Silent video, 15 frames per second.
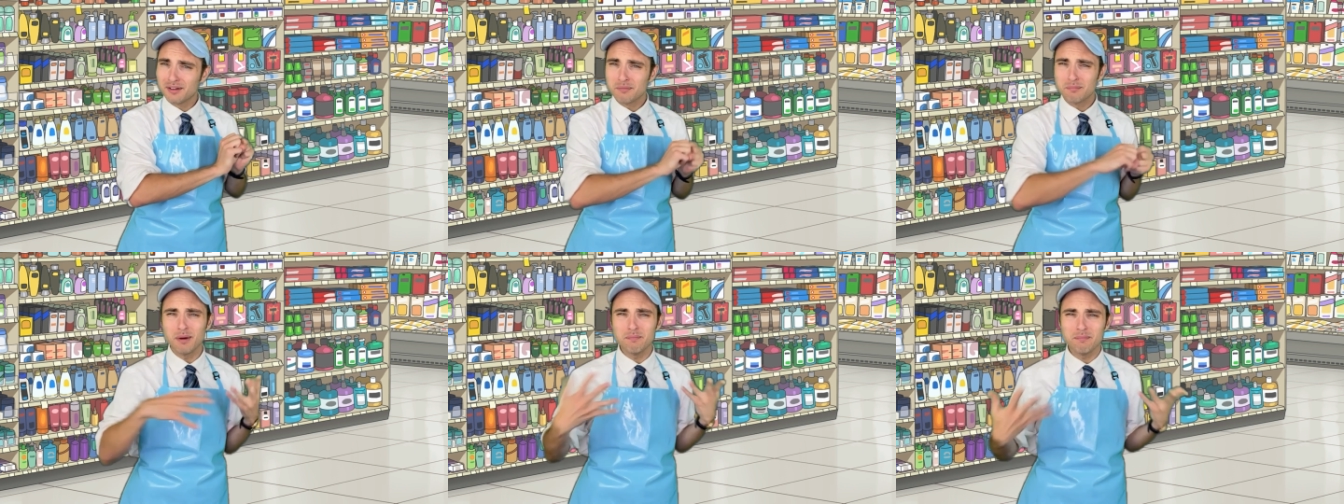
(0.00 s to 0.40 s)

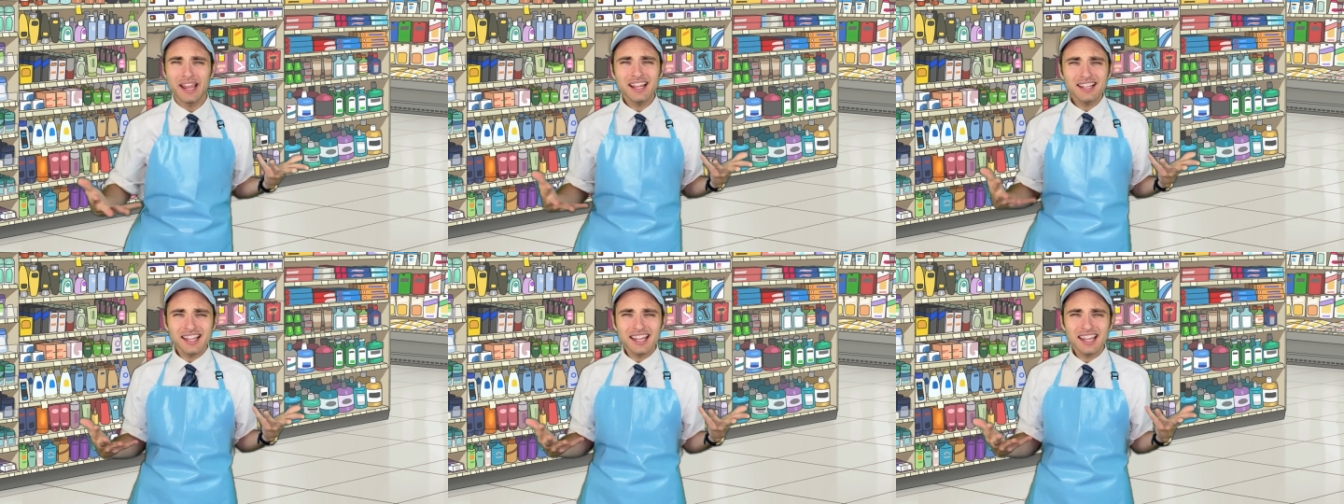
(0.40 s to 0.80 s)
But
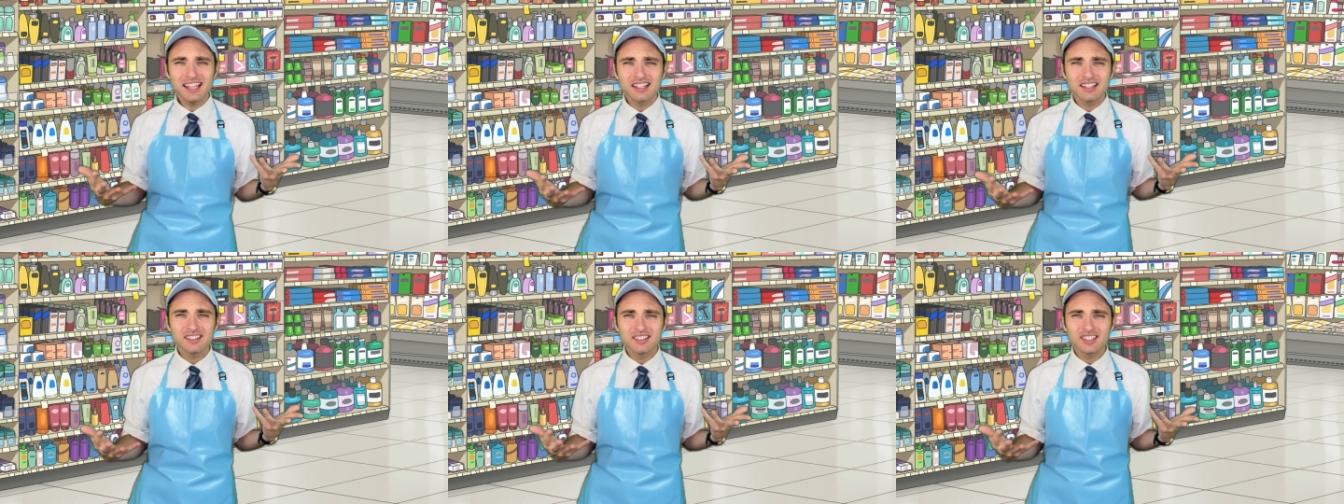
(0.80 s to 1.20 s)

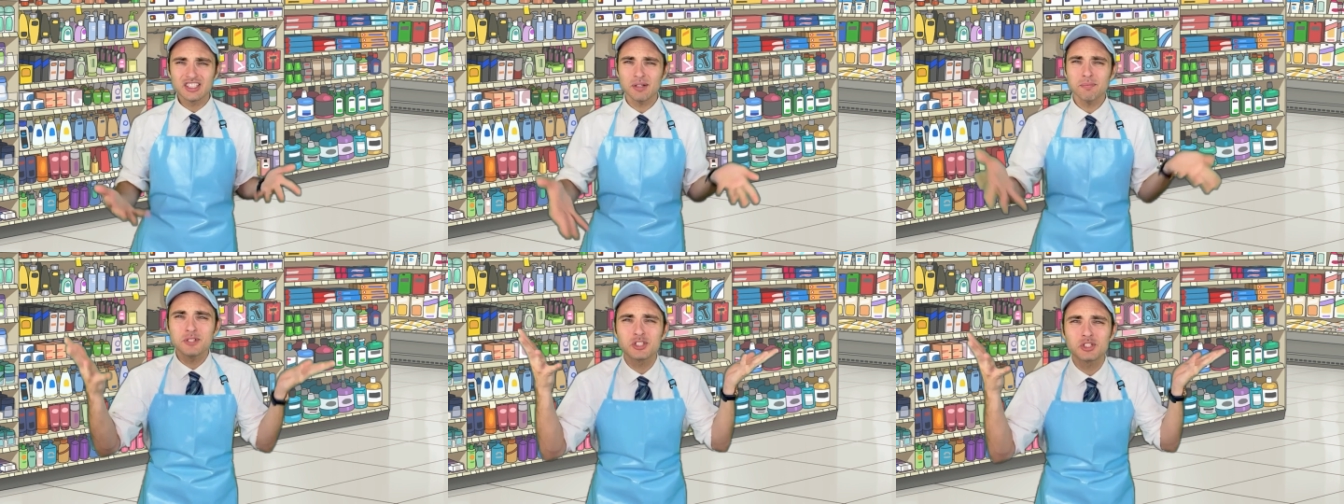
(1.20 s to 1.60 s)
mainly,
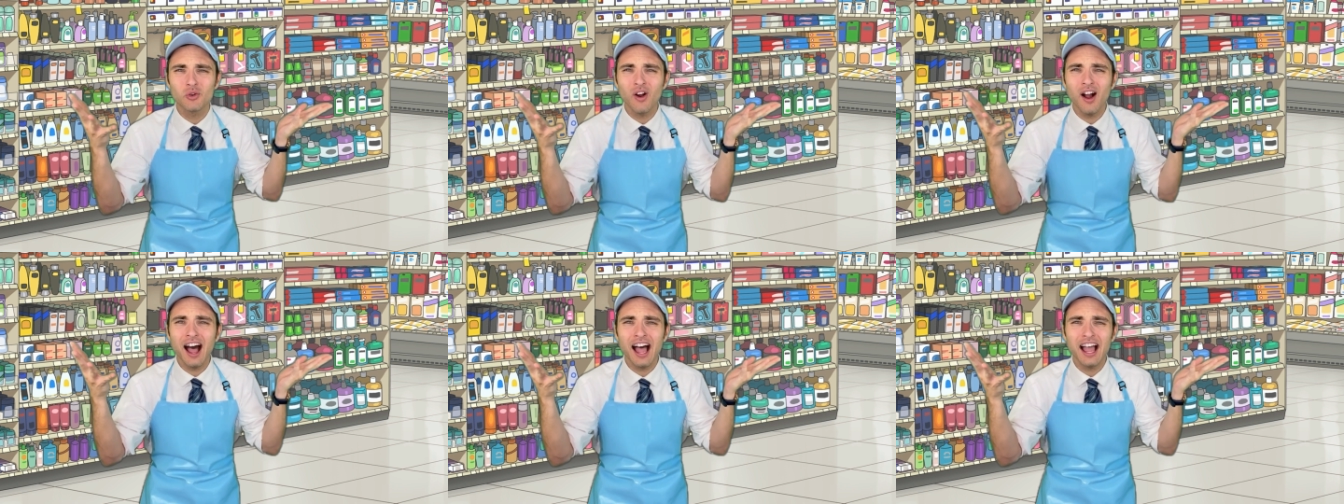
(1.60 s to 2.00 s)

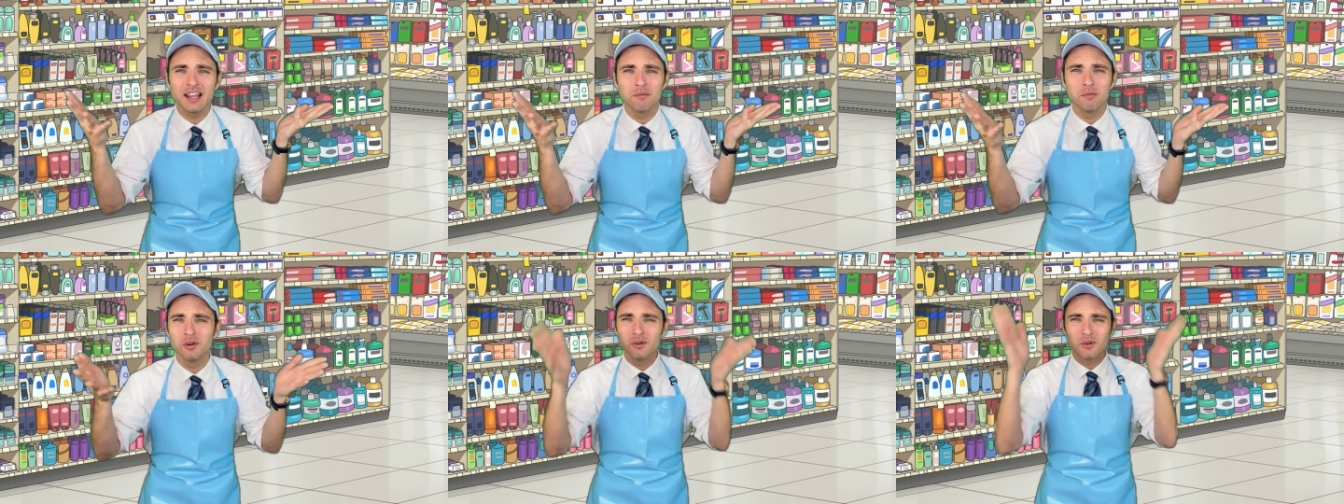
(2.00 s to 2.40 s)
subscribe.